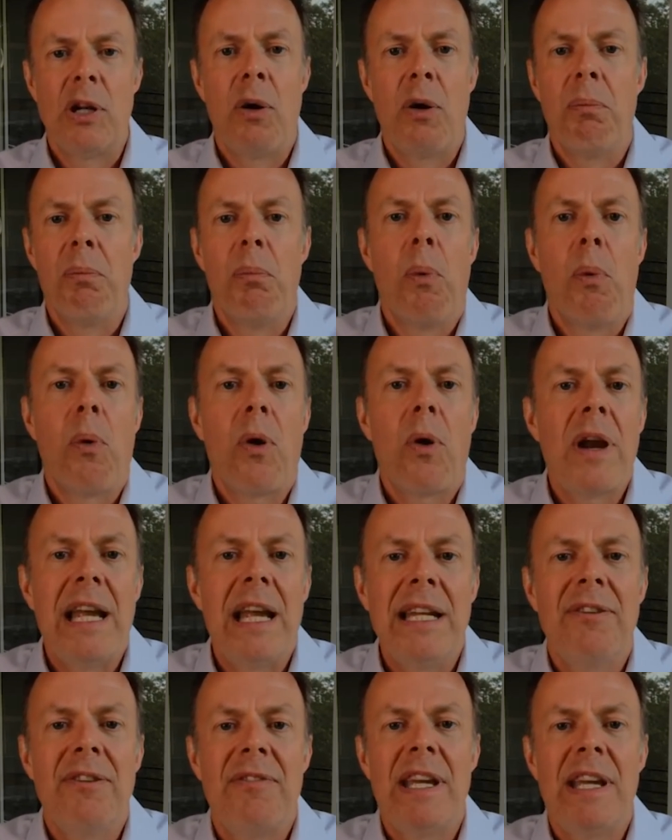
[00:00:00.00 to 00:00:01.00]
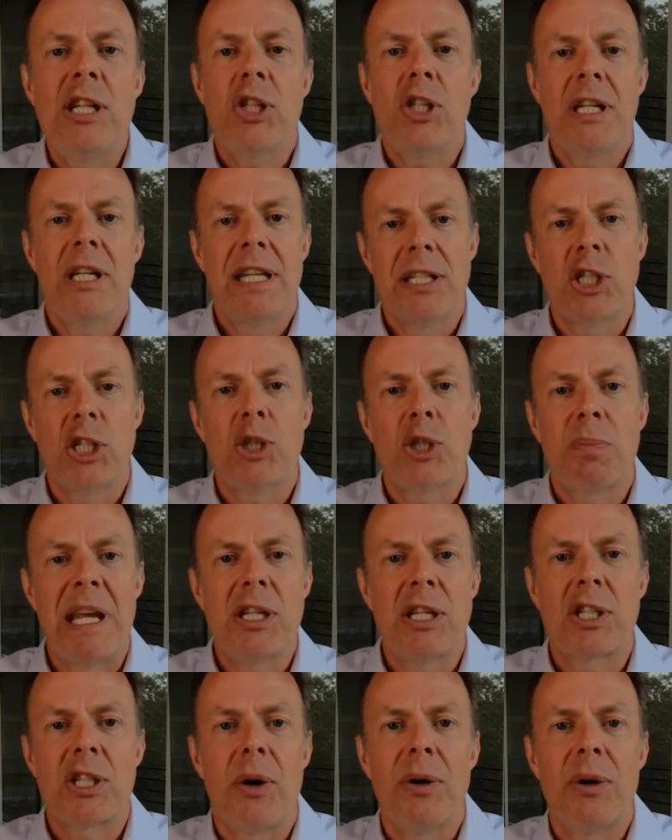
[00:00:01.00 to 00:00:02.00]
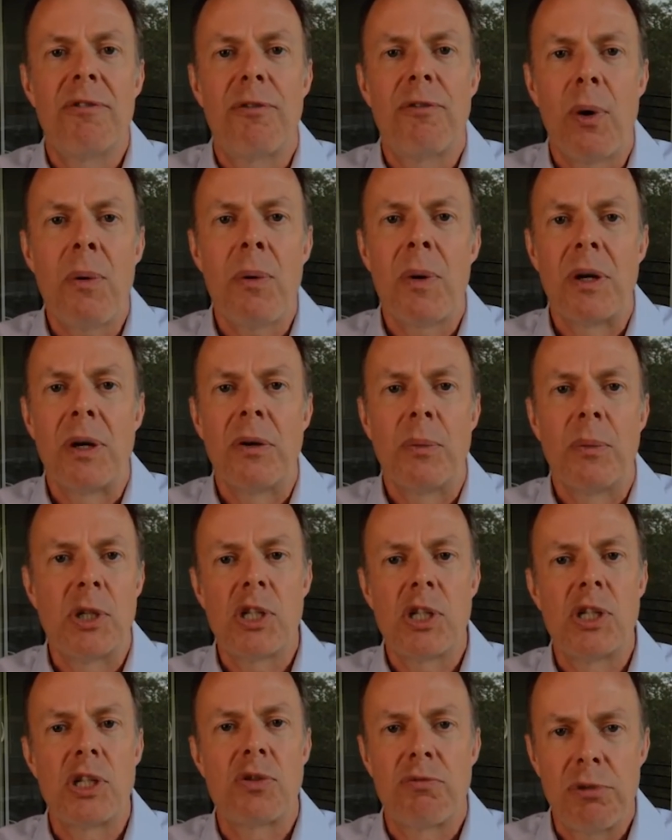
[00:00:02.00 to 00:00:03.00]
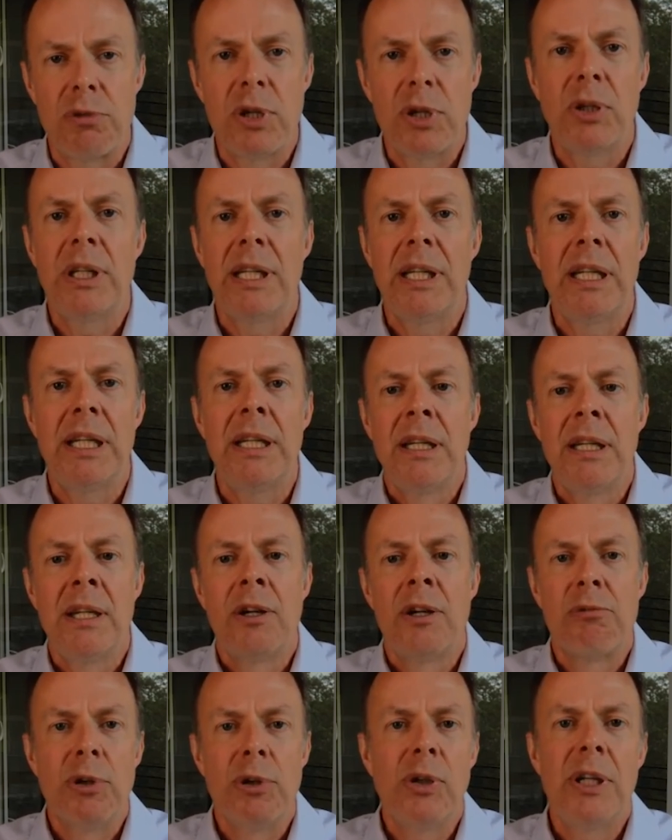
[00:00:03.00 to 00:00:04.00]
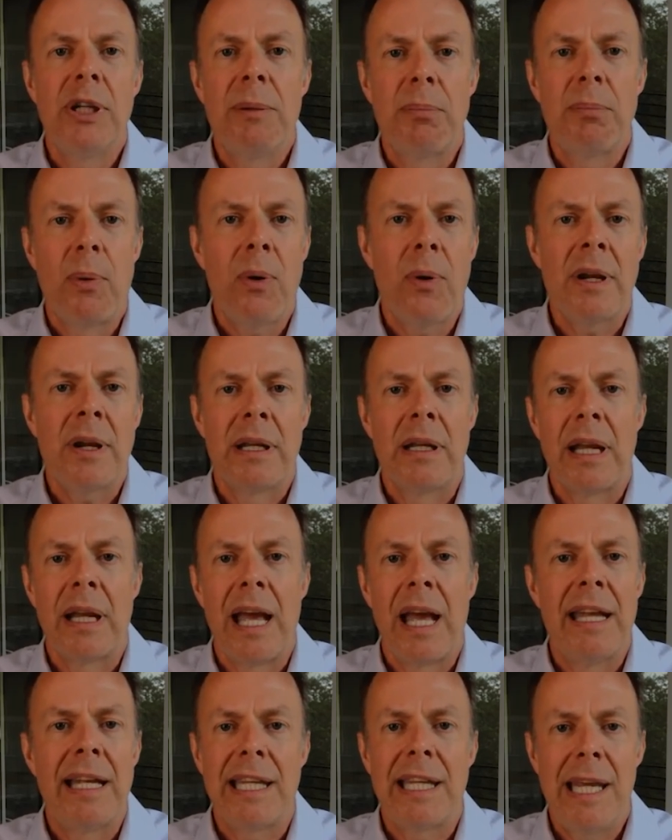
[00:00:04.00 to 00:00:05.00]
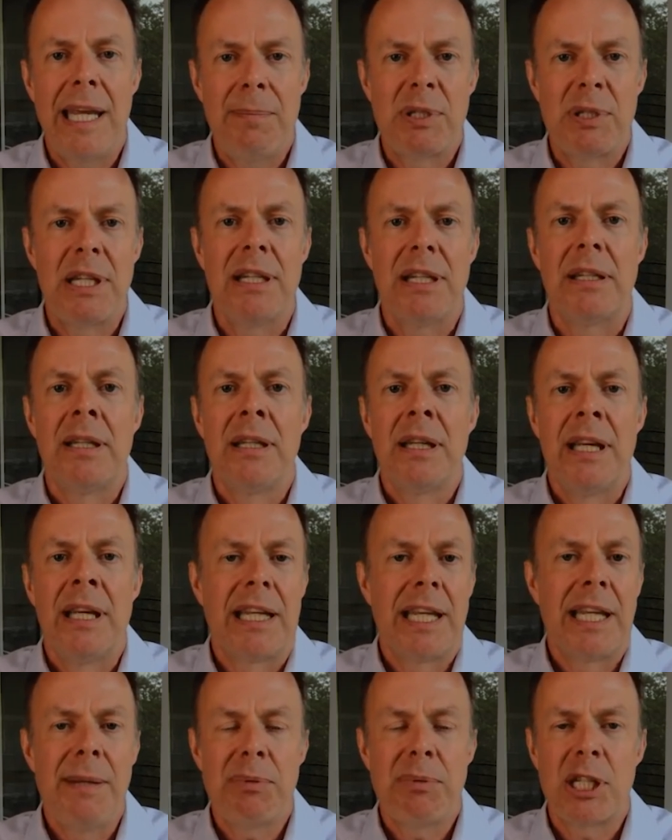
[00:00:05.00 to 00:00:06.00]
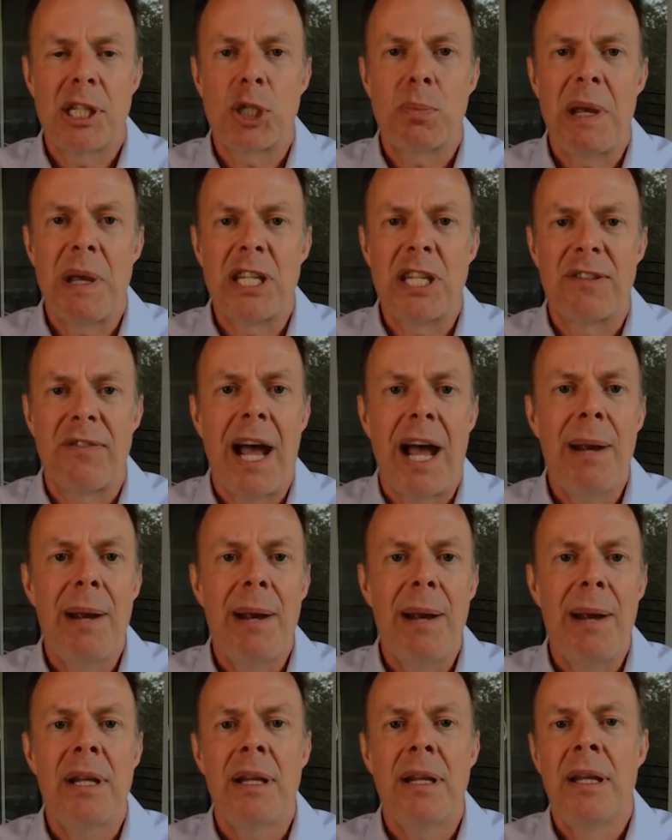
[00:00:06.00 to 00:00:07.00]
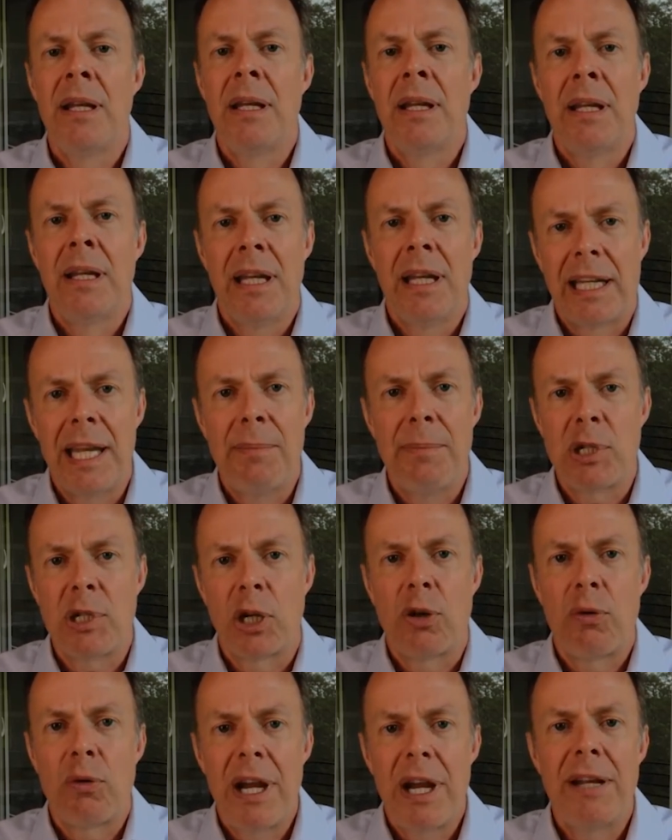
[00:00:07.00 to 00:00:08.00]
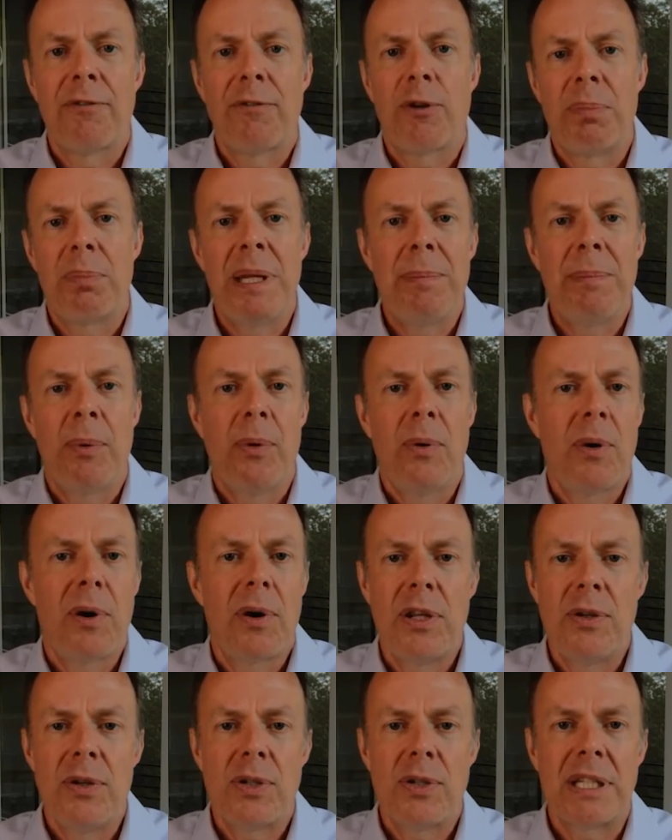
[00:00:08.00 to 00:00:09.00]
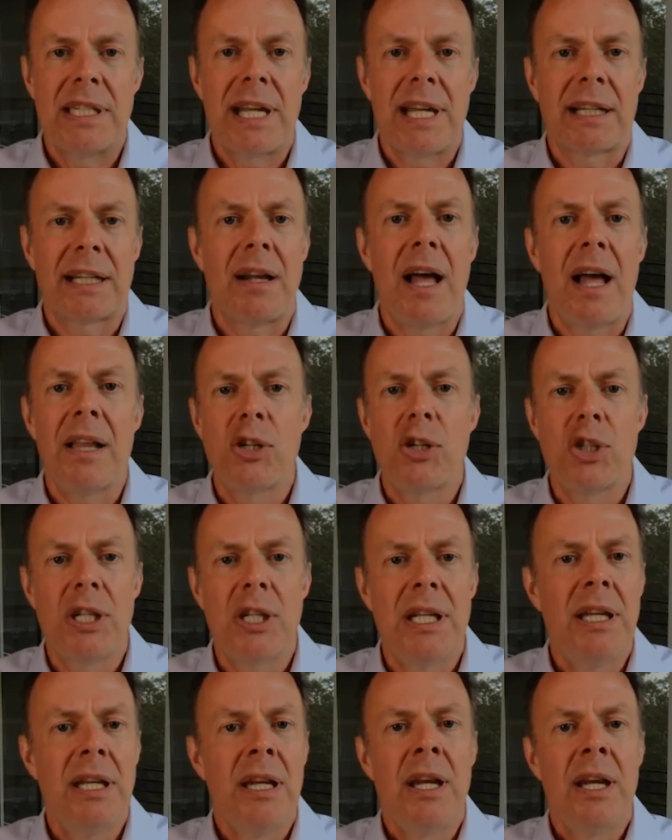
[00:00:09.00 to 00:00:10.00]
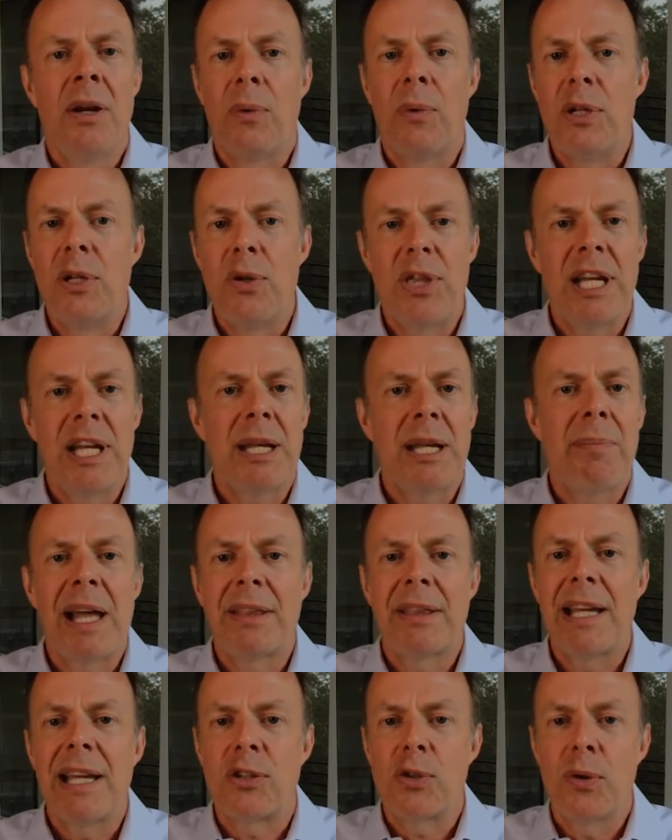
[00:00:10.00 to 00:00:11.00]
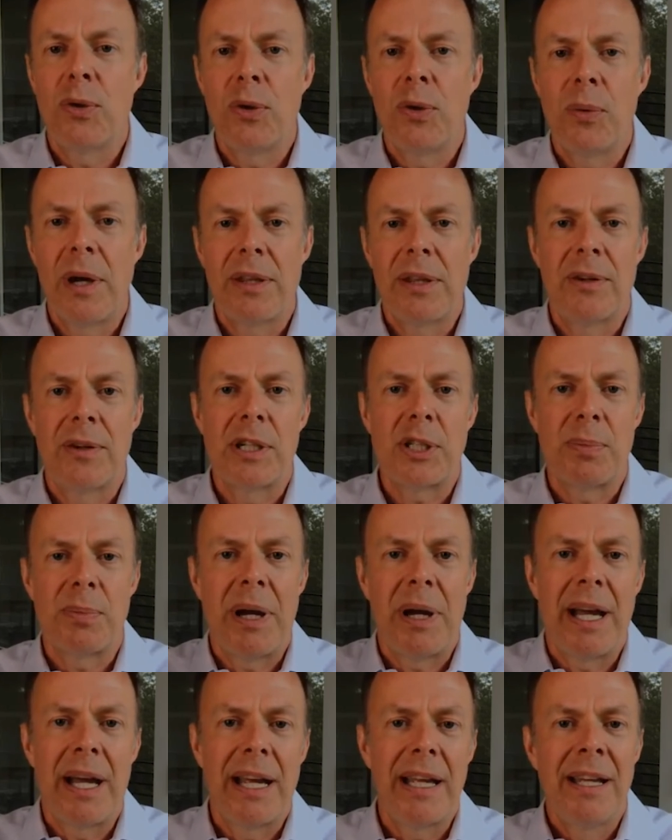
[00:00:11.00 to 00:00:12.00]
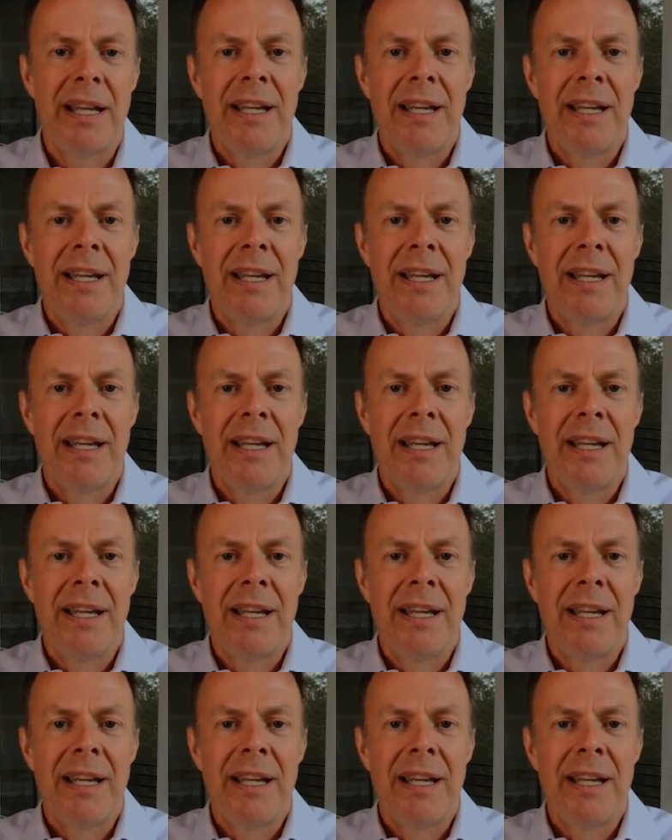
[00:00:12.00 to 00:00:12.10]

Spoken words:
more innovation in this space going forward, which is really really important. And it keeps the space vibrant. It keeps it great for people who are using technology. When you think about that tool, whether it's my